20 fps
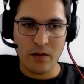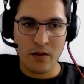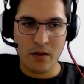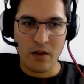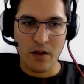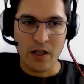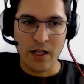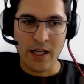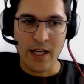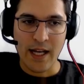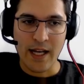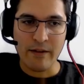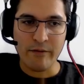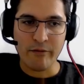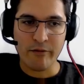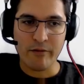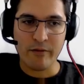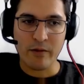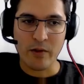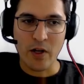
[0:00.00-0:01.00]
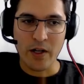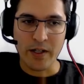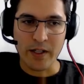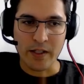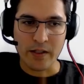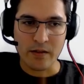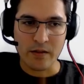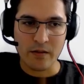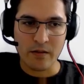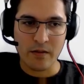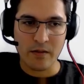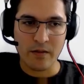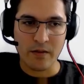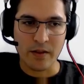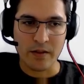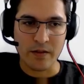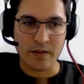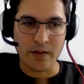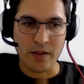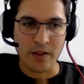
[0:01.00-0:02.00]
I have run it. Let's
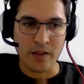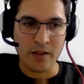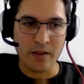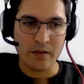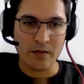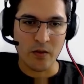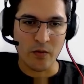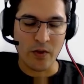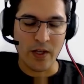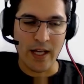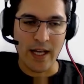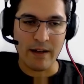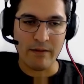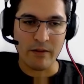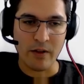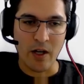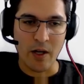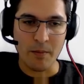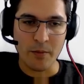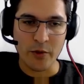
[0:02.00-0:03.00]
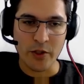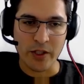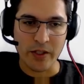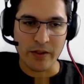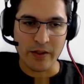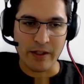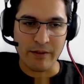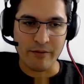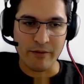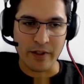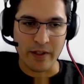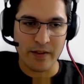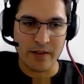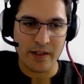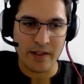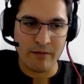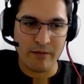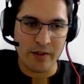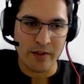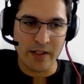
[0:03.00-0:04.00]
see. So we have an object reference,
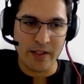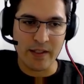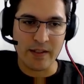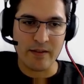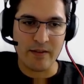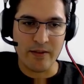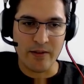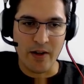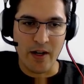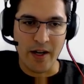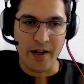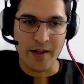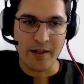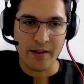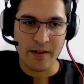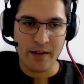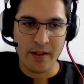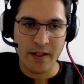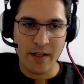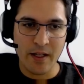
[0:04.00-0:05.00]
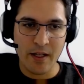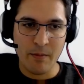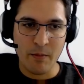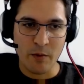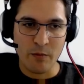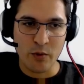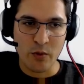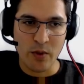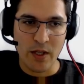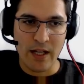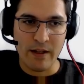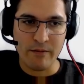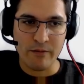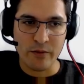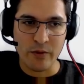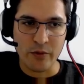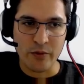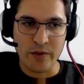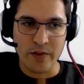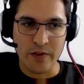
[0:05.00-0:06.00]
everything is run, but we don't have the
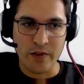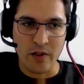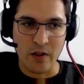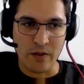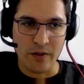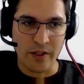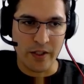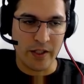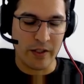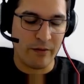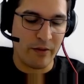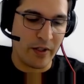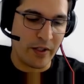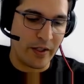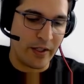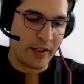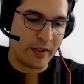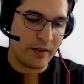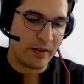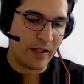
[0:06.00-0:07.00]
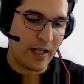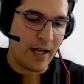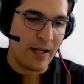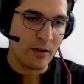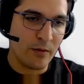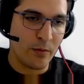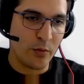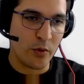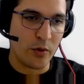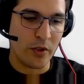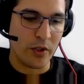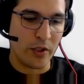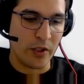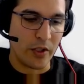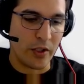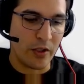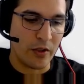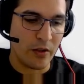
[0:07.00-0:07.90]
result. Like if I get the output here,